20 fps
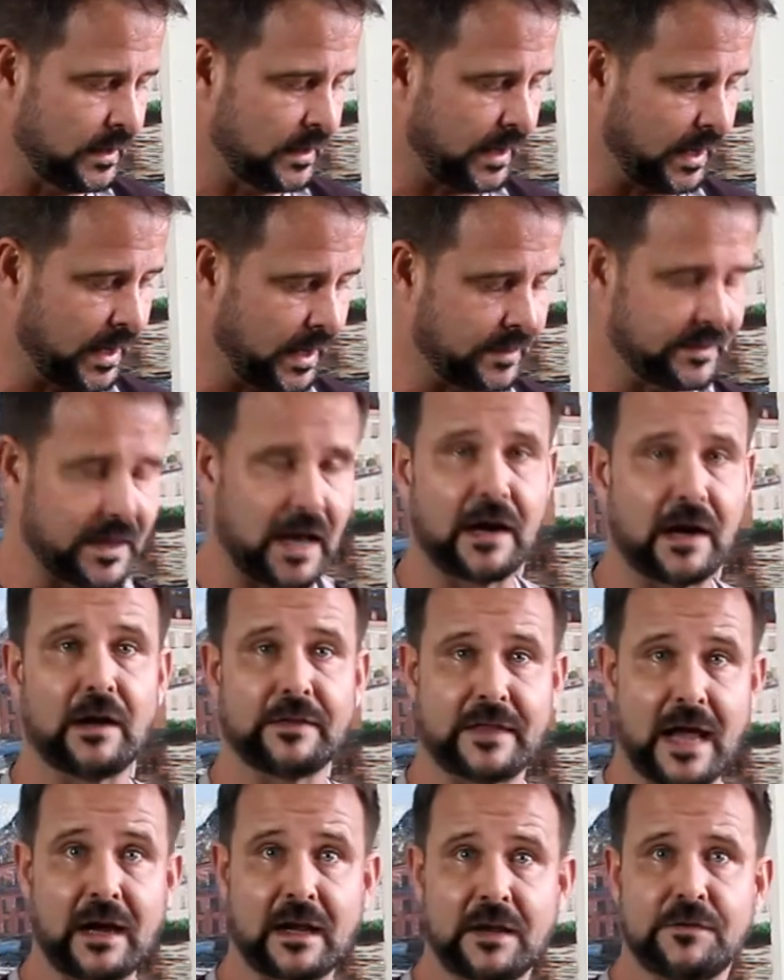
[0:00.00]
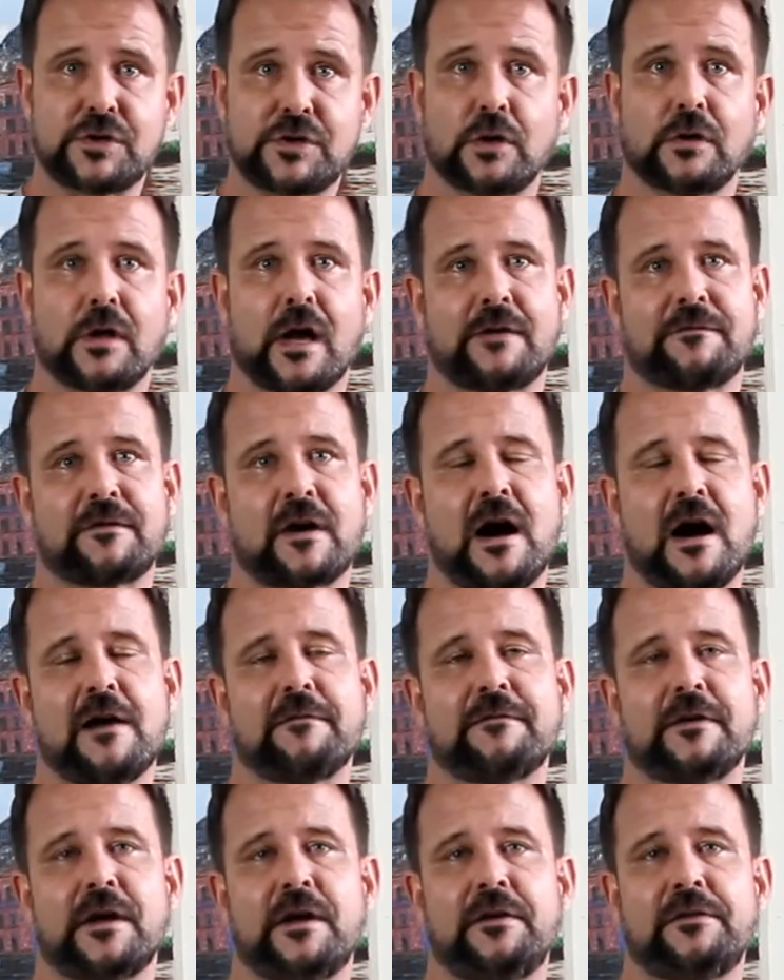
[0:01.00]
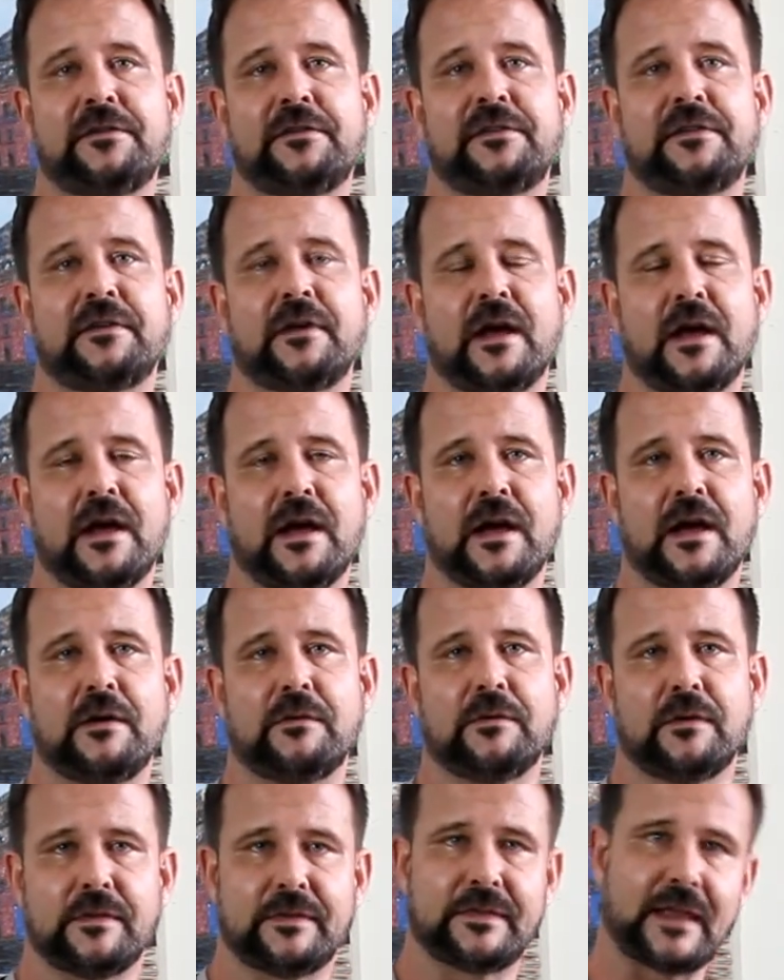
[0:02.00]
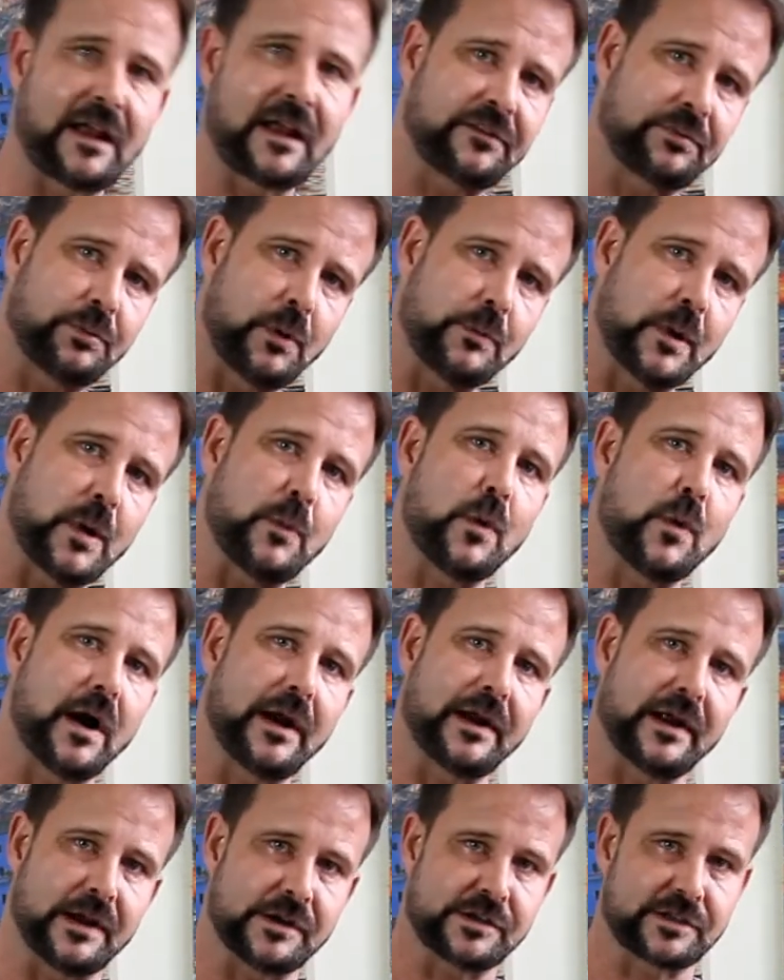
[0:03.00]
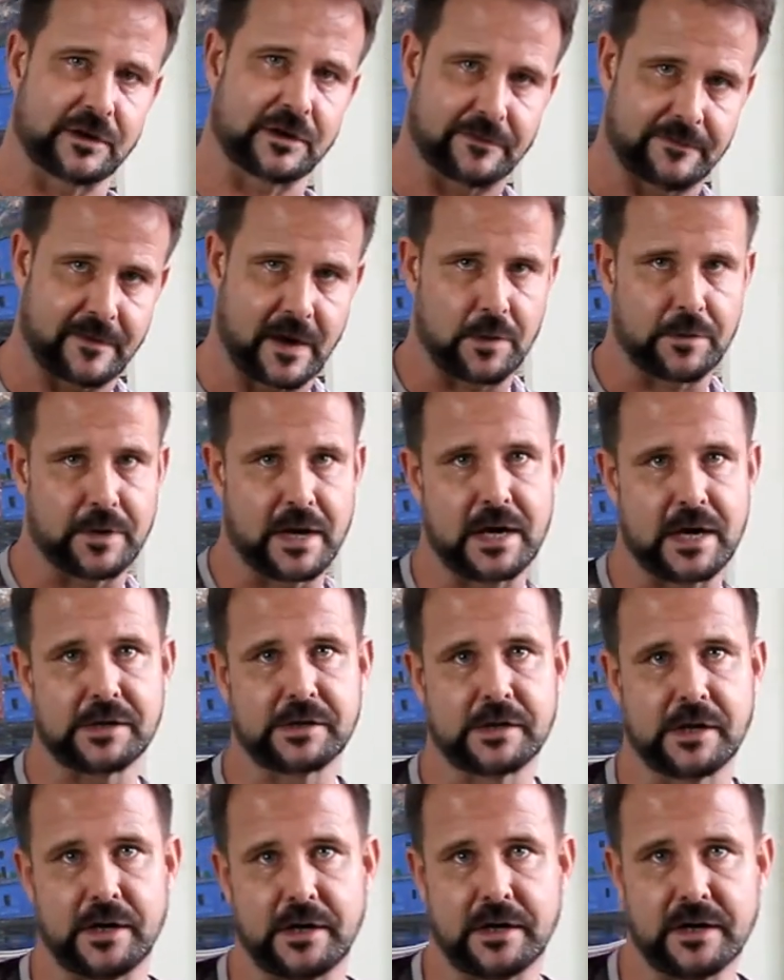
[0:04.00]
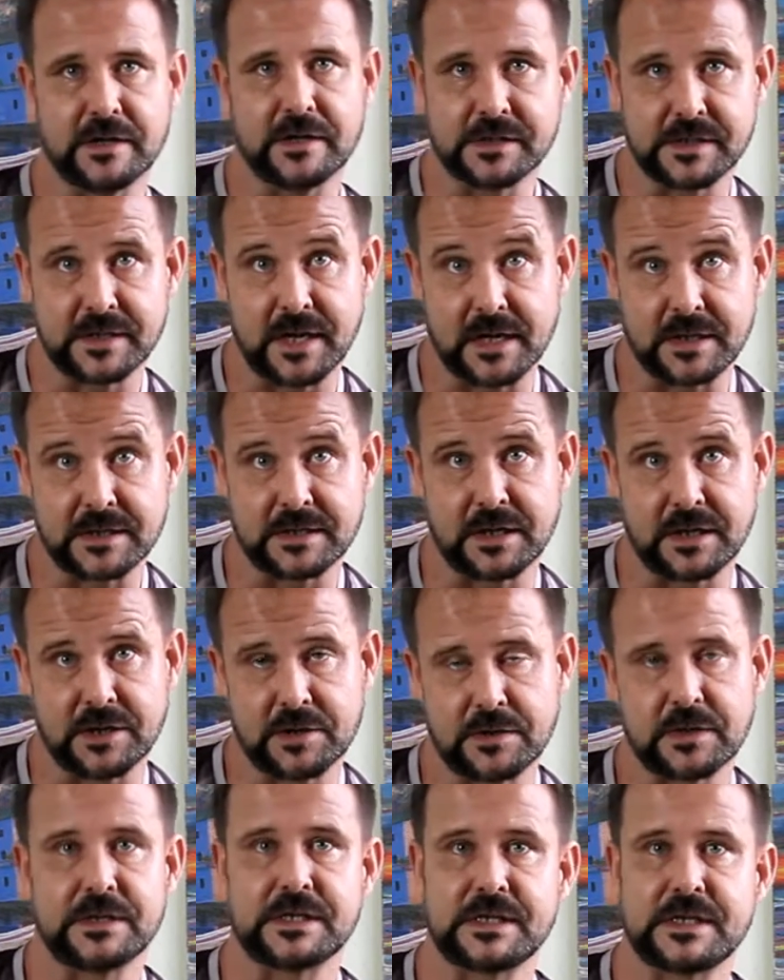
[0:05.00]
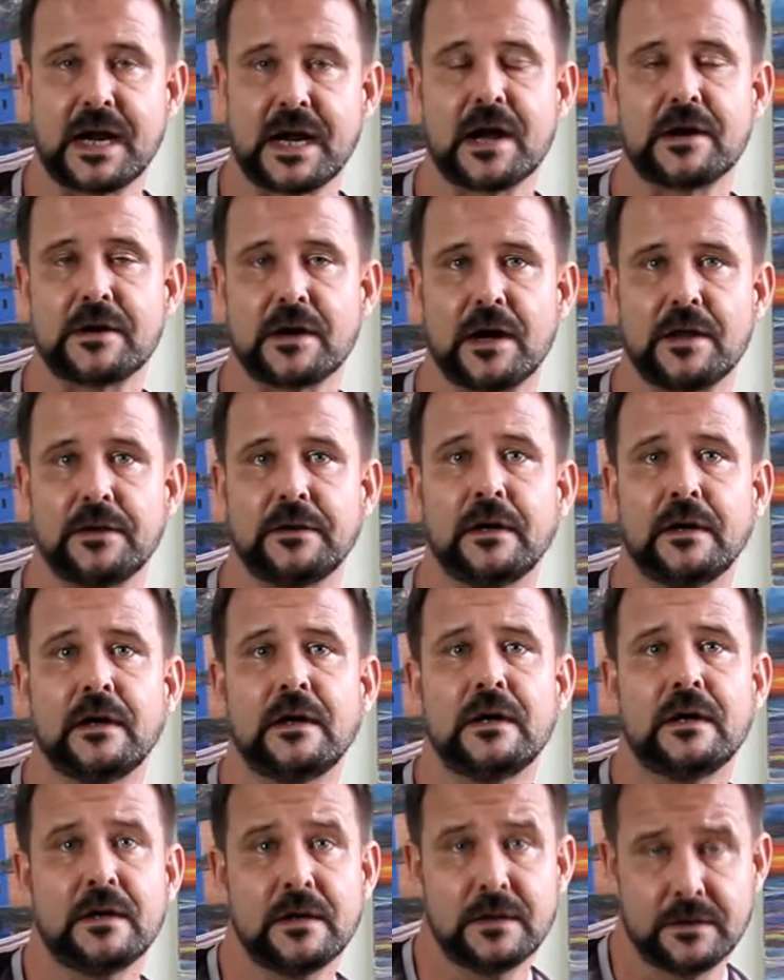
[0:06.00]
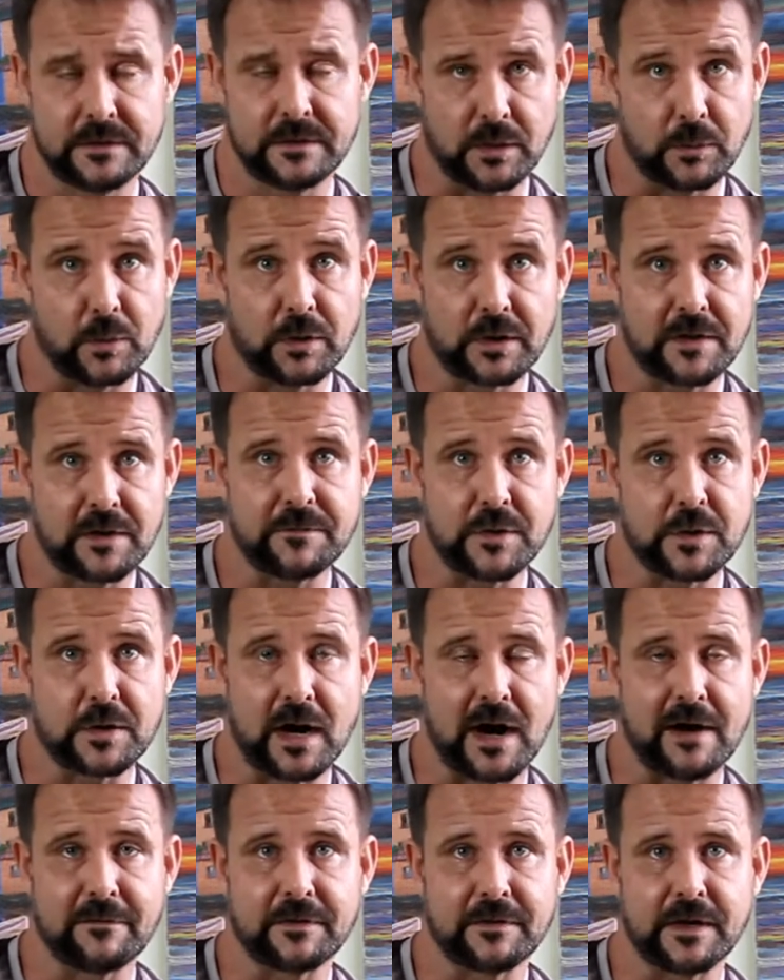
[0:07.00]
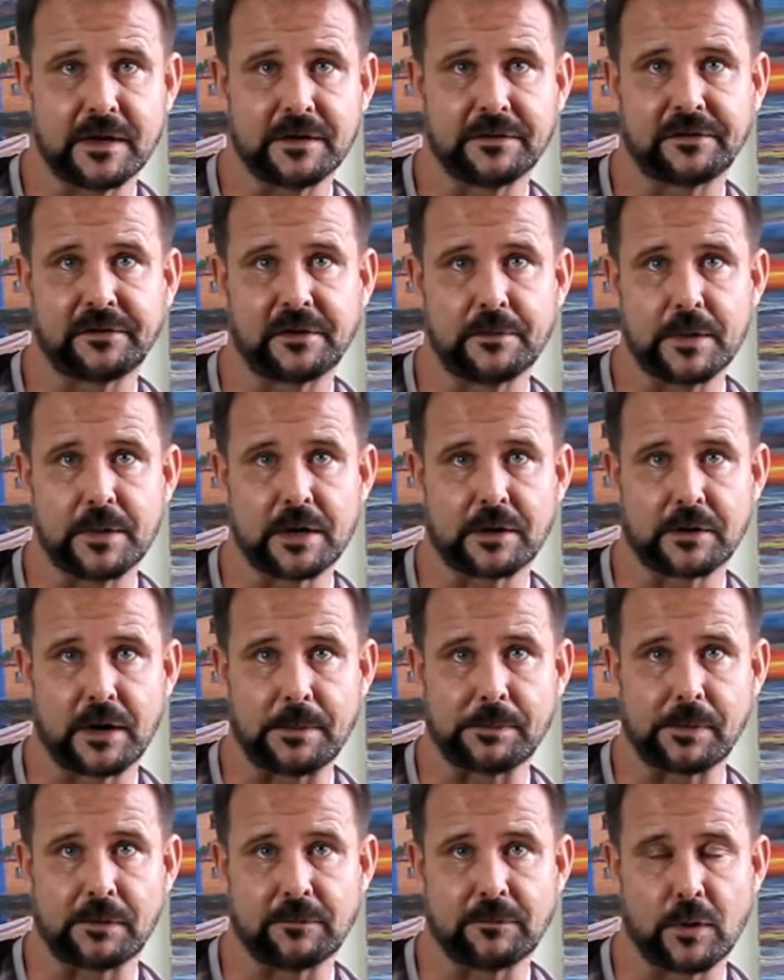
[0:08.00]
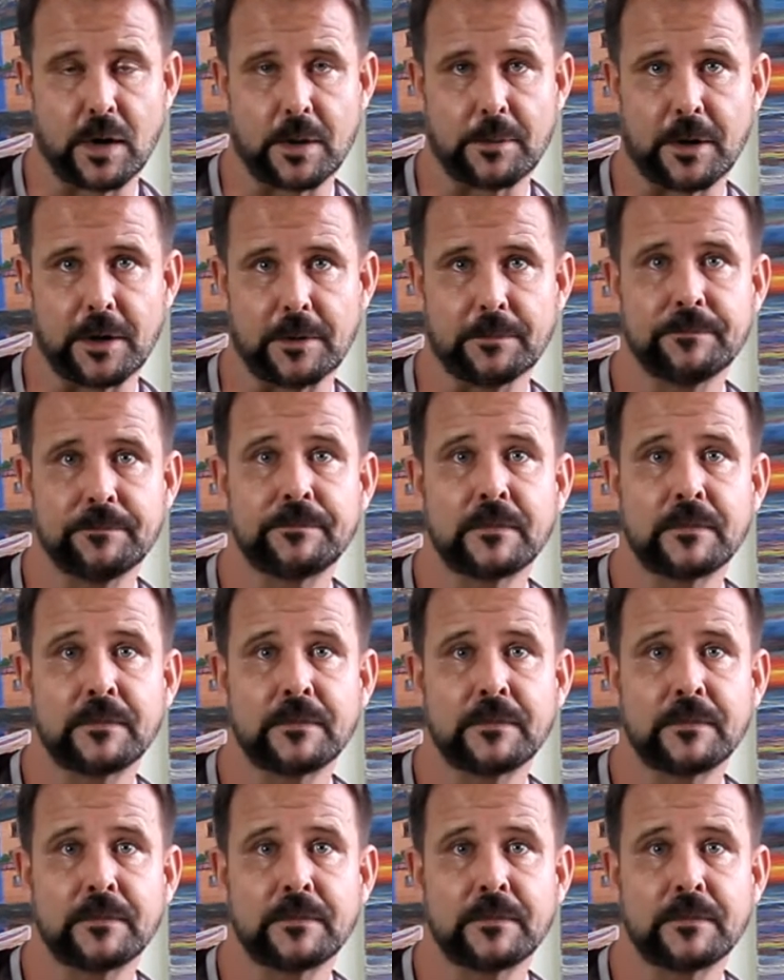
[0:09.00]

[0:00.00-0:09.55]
And that gives you a lot of confidence, and that's what we want as your foundation, is things that you can stand on that will give you confidence to be a great performer.